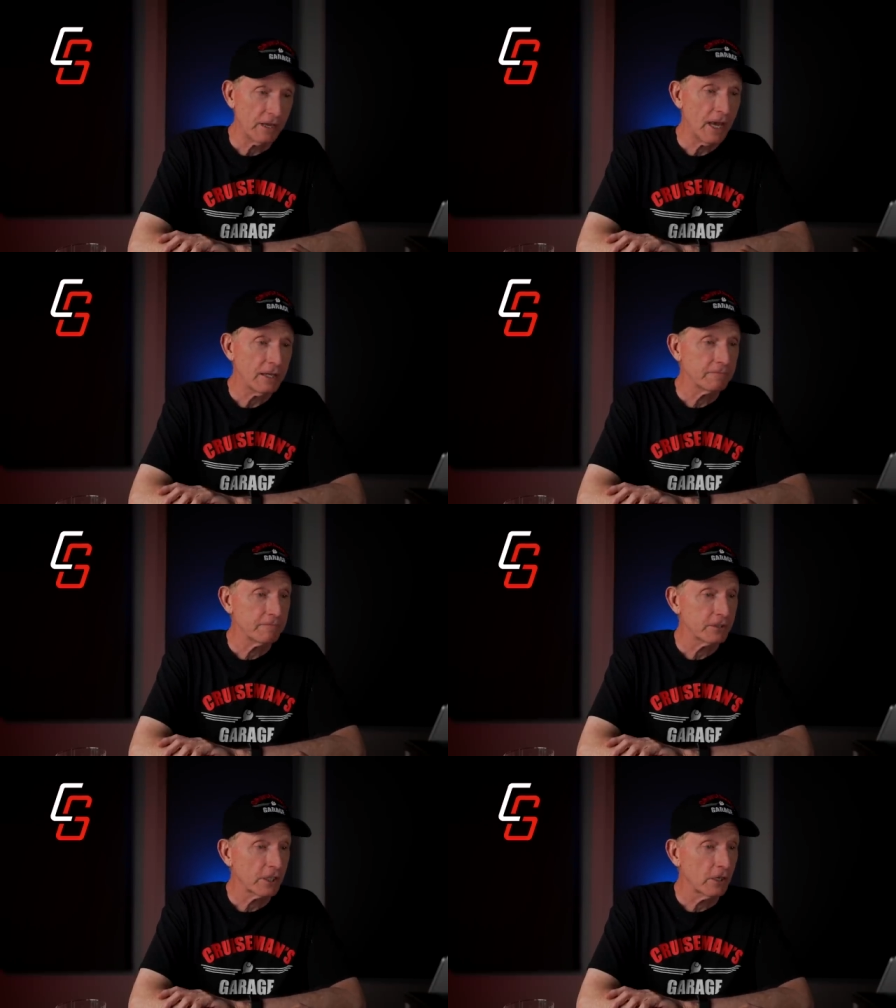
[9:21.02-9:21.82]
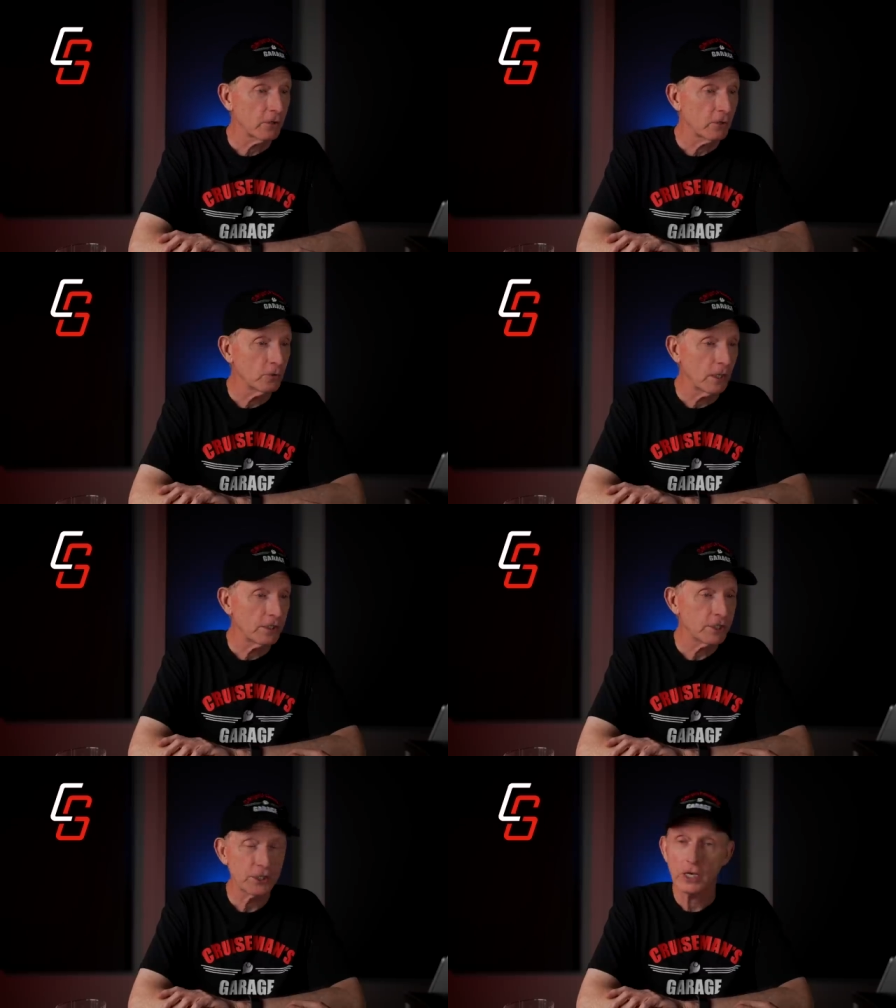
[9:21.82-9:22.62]
that. So I
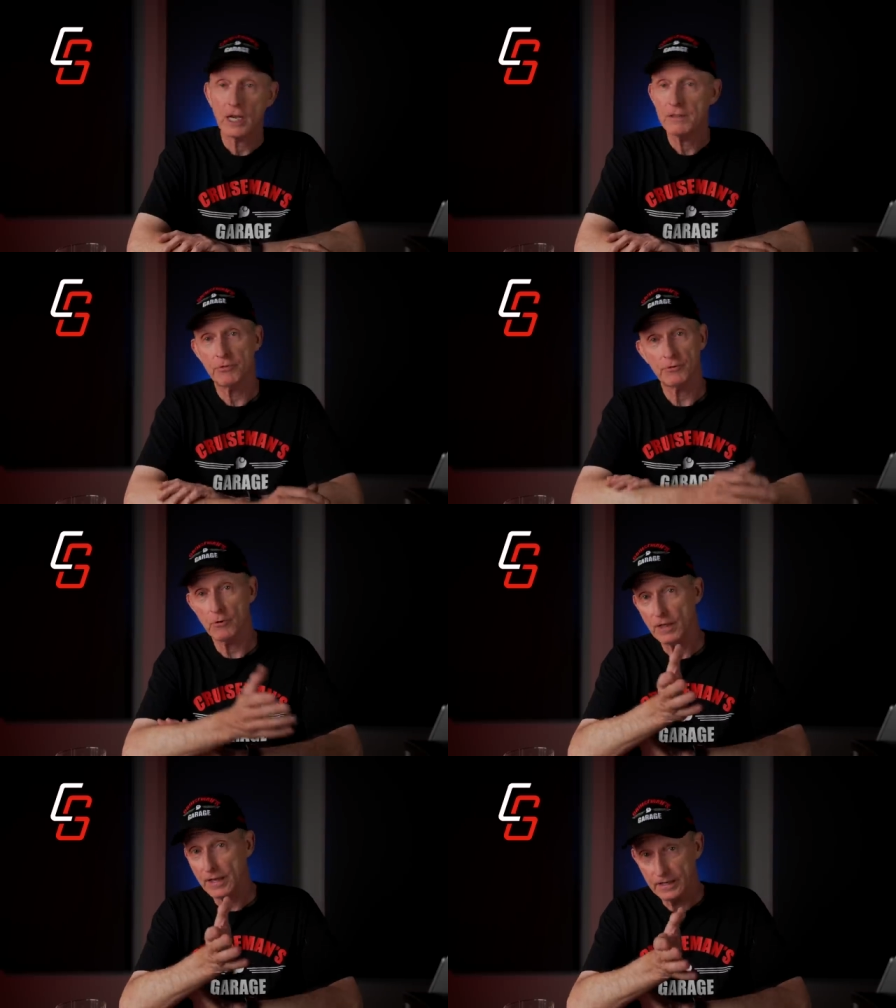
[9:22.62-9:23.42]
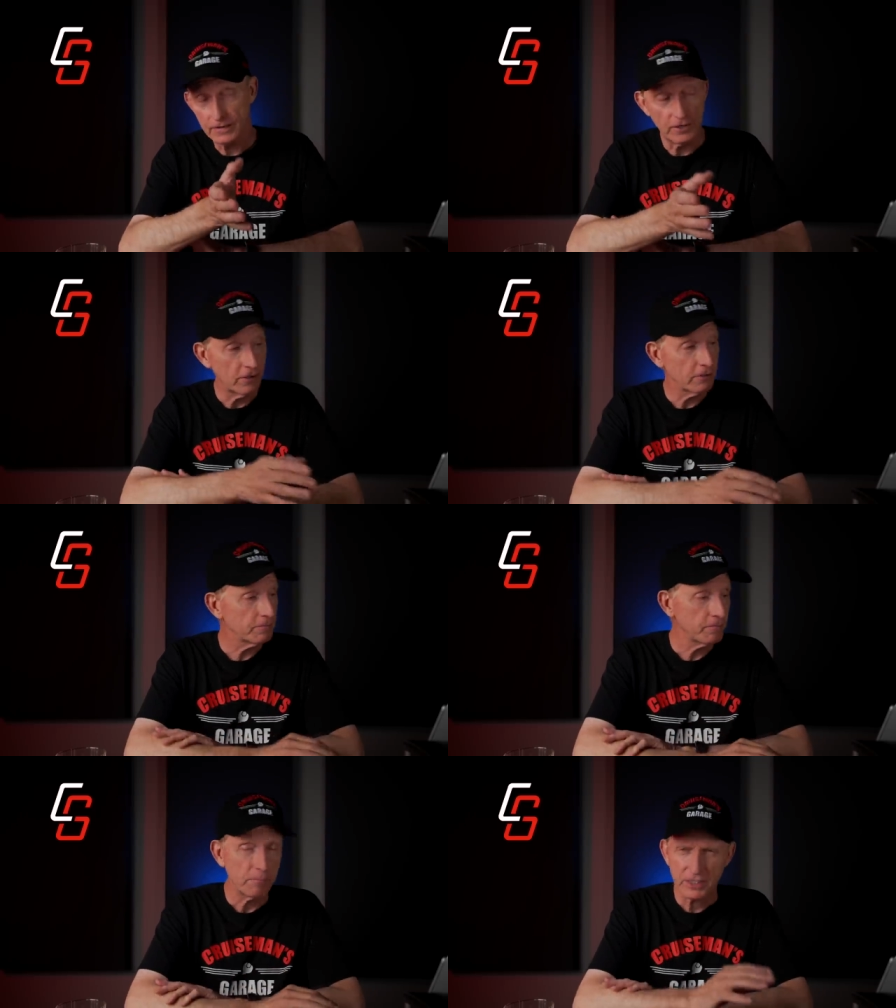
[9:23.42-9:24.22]
just thought I'd throw that in there,
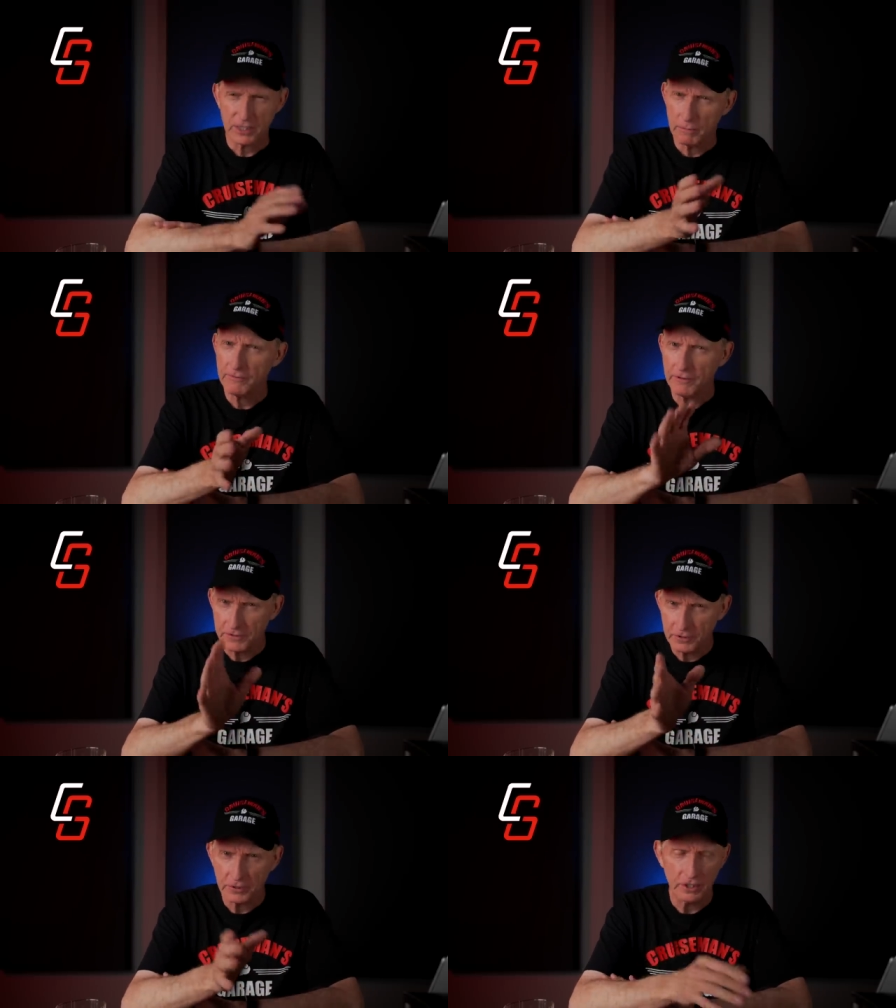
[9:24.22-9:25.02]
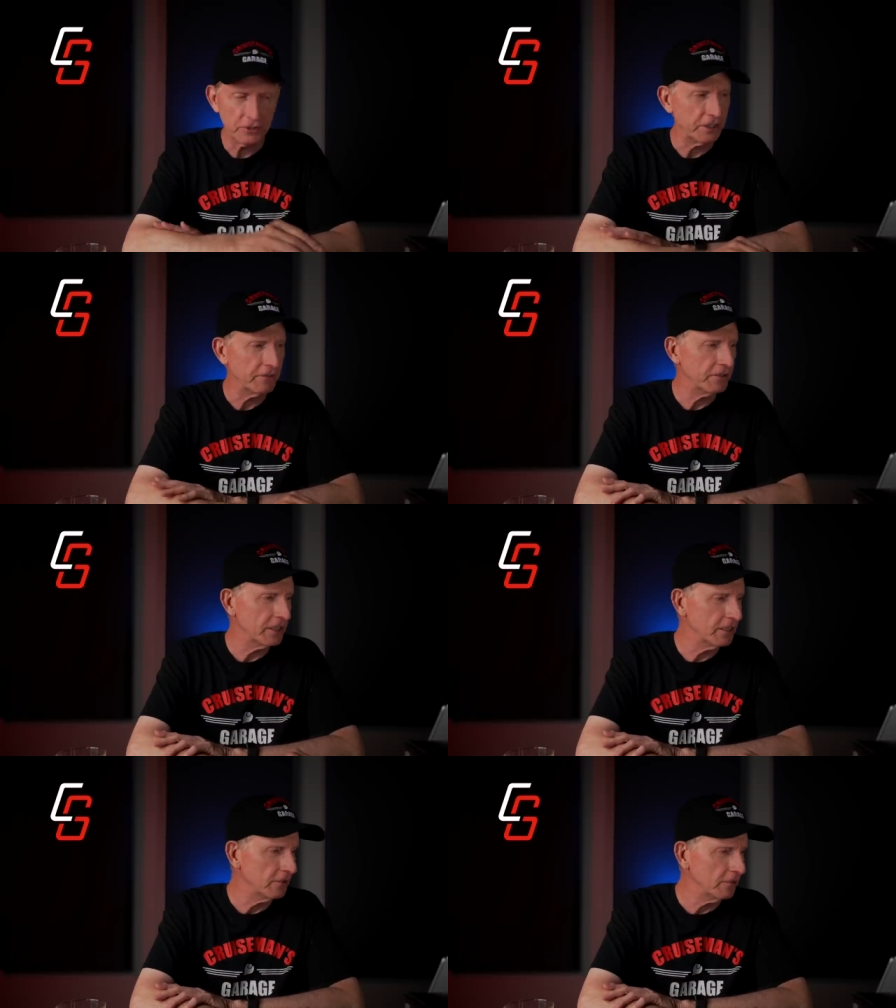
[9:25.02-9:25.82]
make some of you feel guilty if you
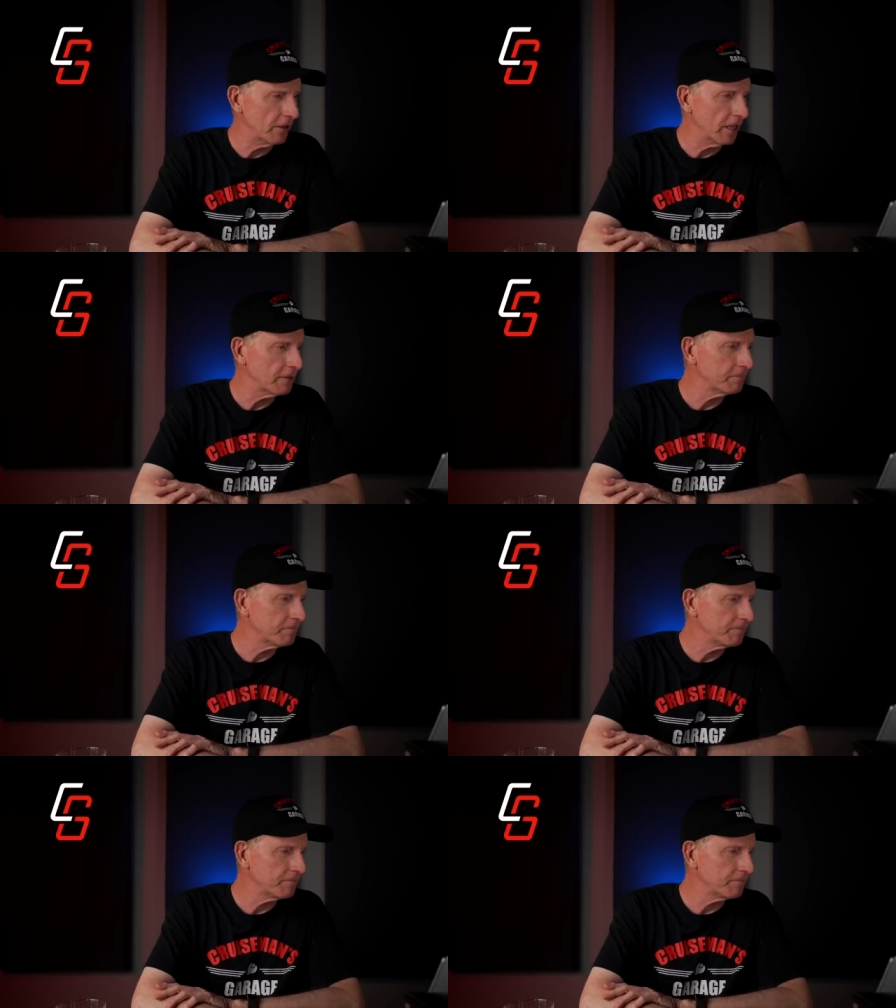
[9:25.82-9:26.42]
didn't do that.